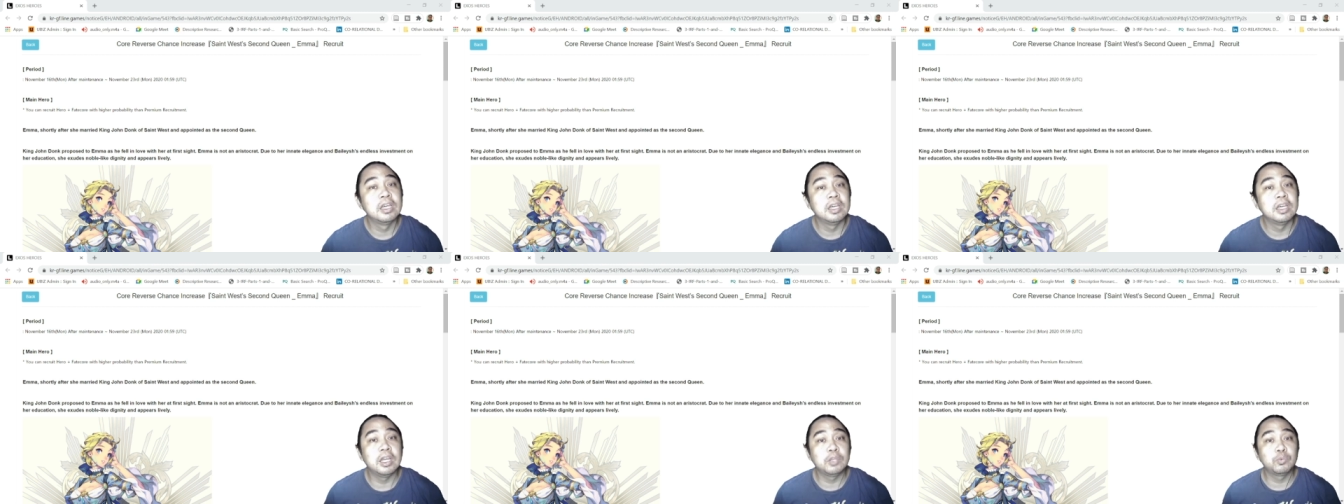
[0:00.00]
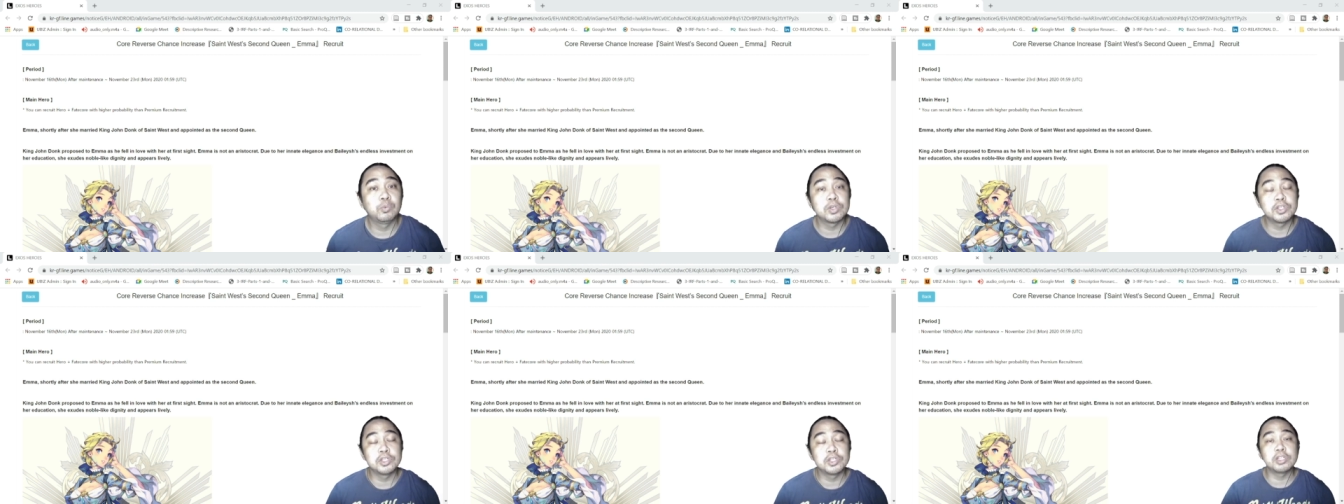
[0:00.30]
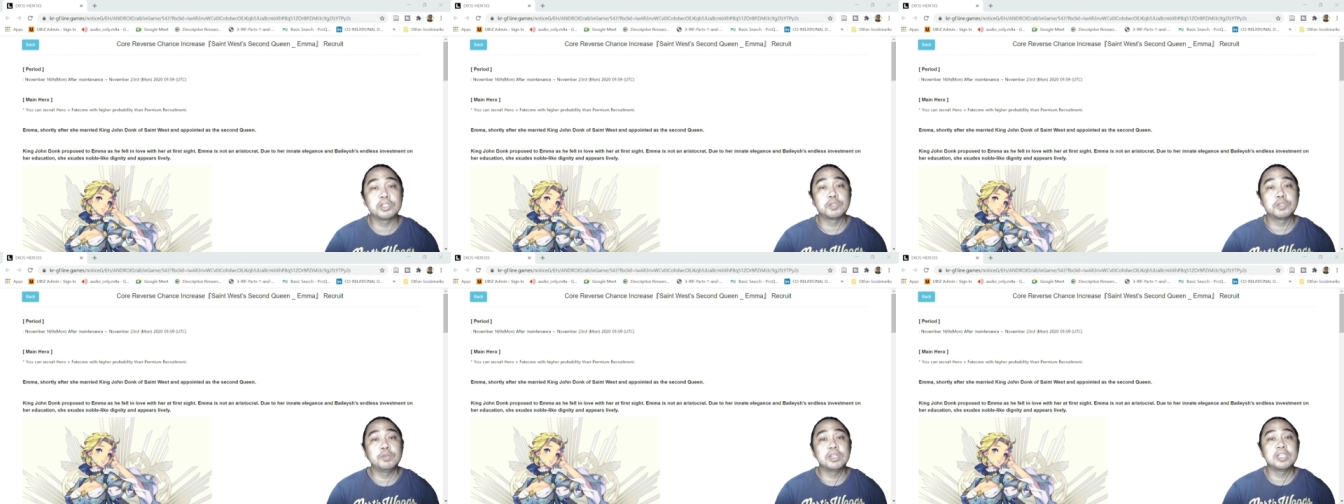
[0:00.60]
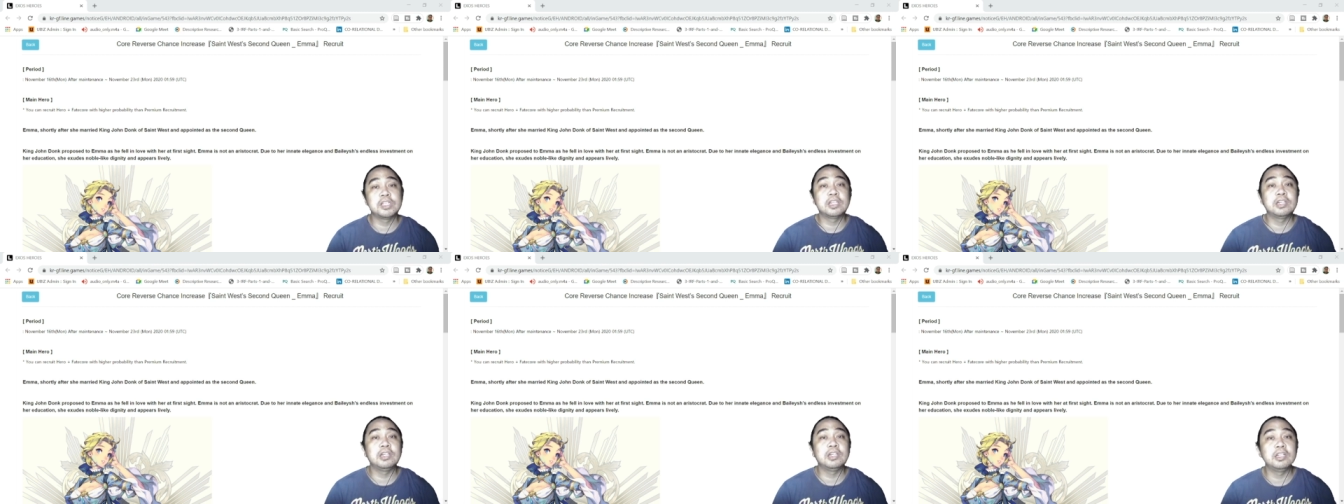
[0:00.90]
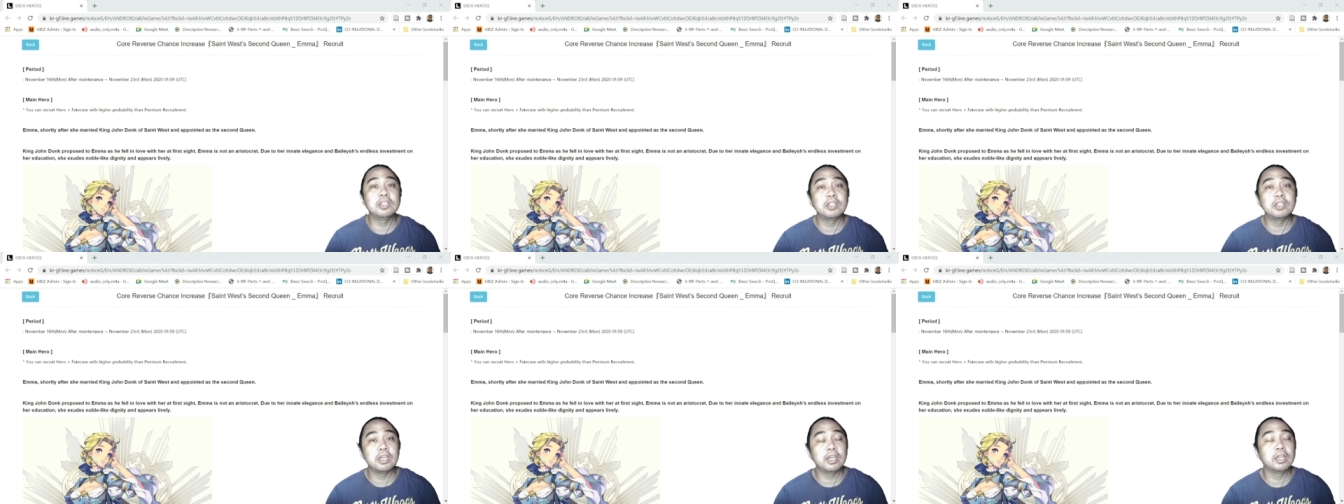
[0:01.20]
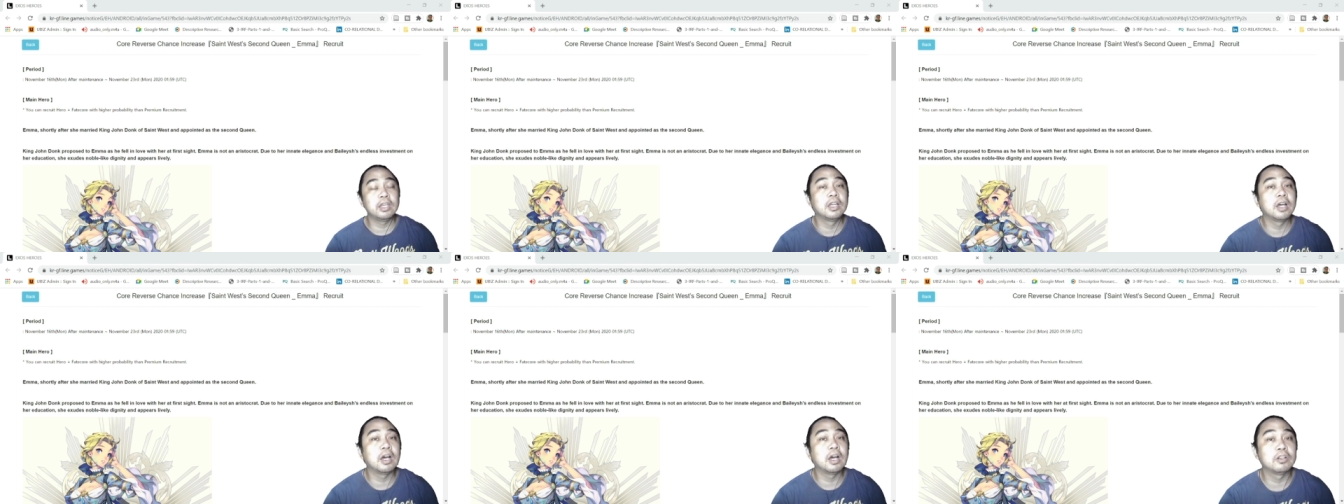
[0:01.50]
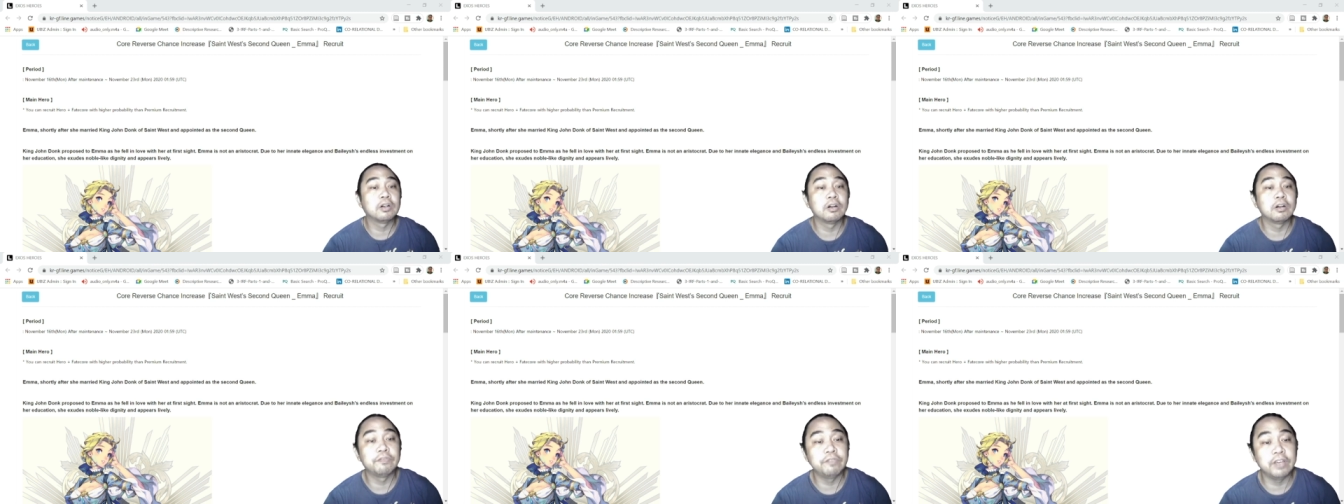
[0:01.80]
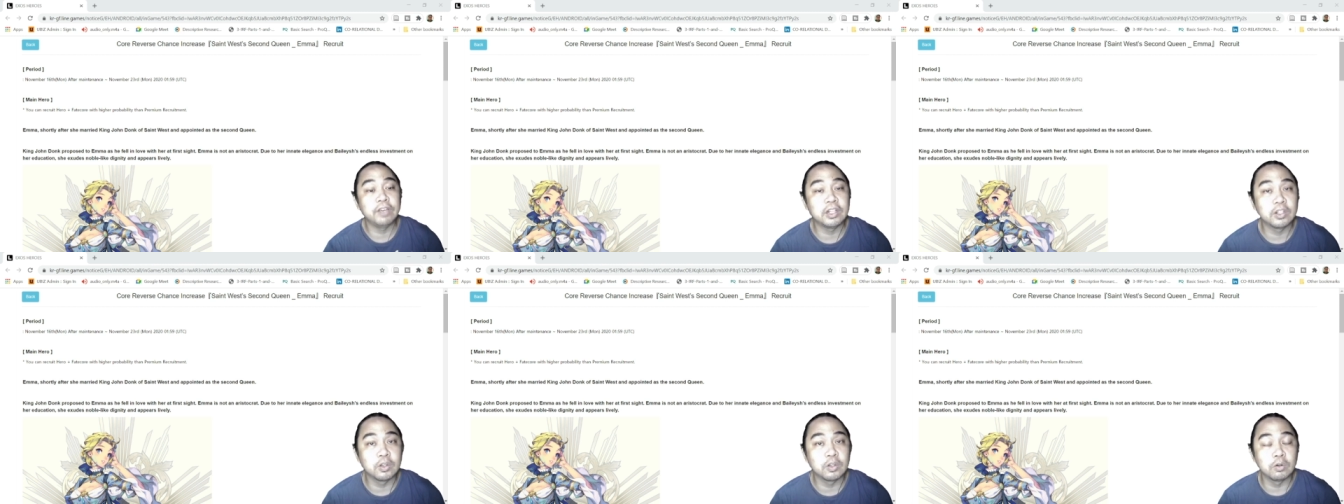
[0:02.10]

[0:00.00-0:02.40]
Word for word: It was just recently that I got her Fate